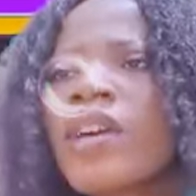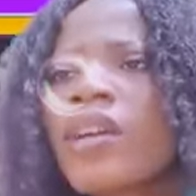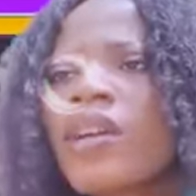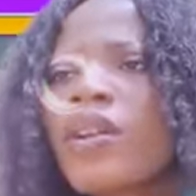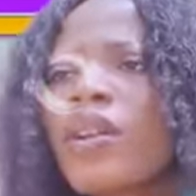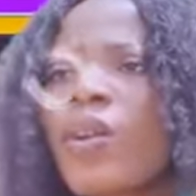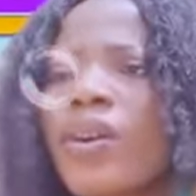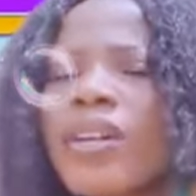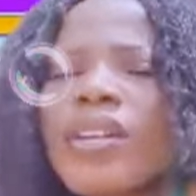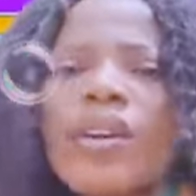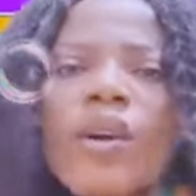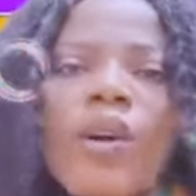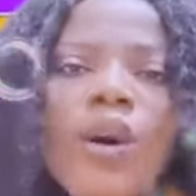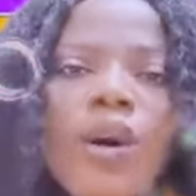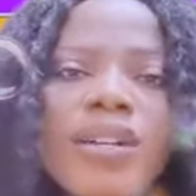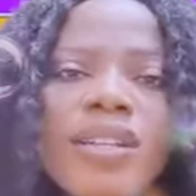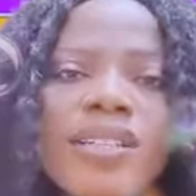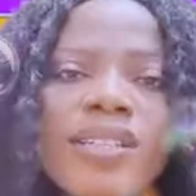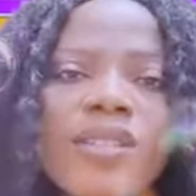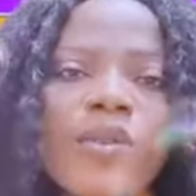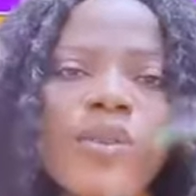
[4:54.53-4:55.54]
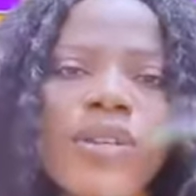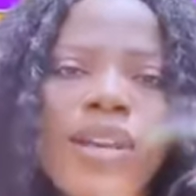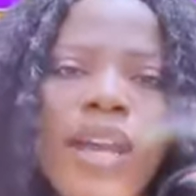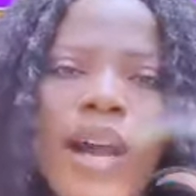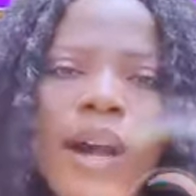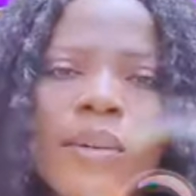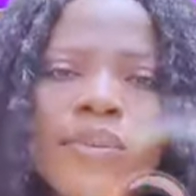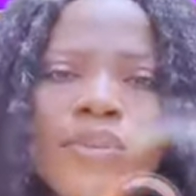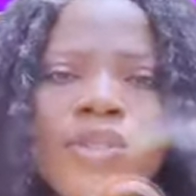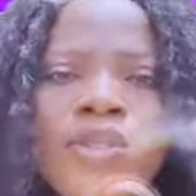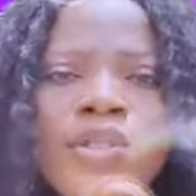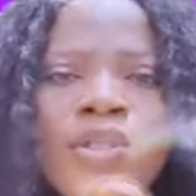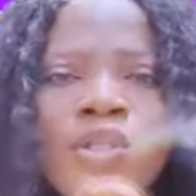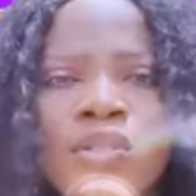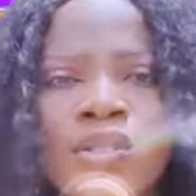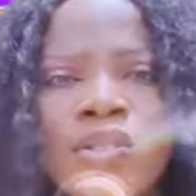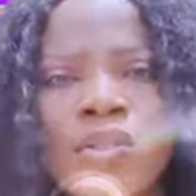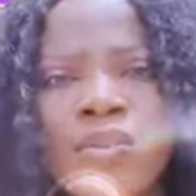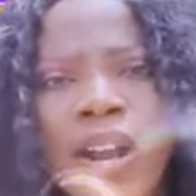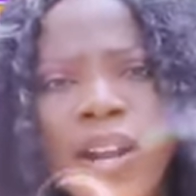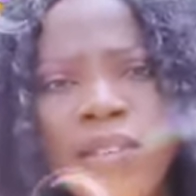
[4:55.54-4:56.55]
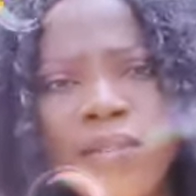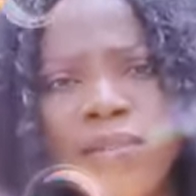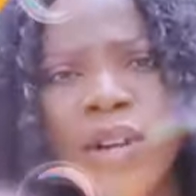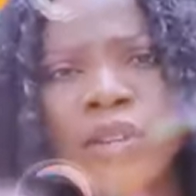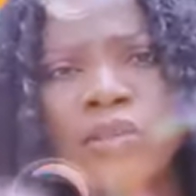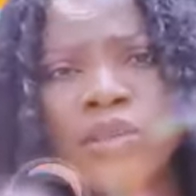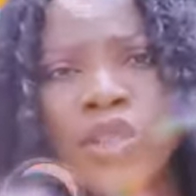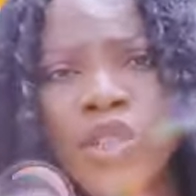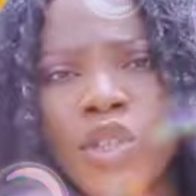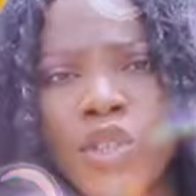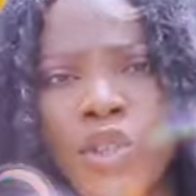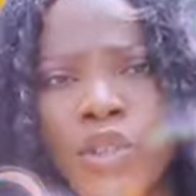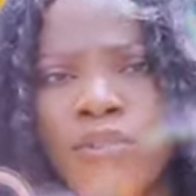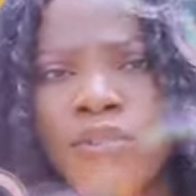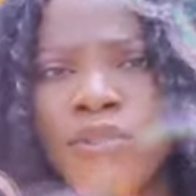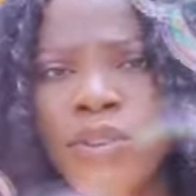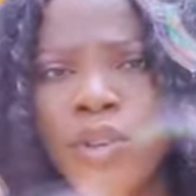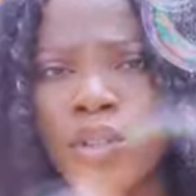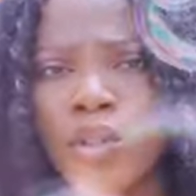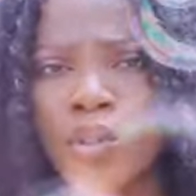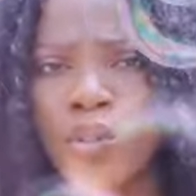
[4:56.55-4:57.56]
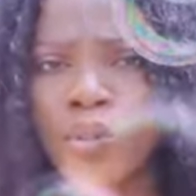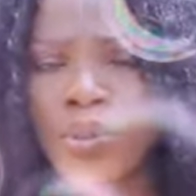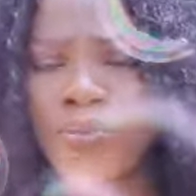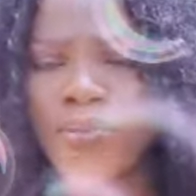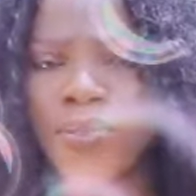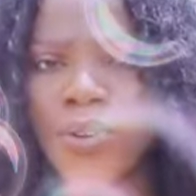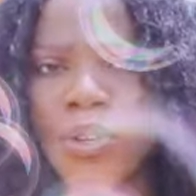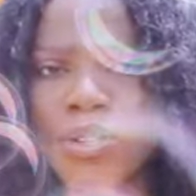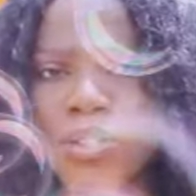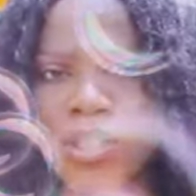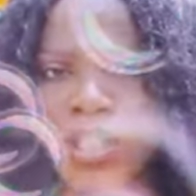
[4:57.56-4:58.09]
Knowing your undertone helps you choose the right foundation for your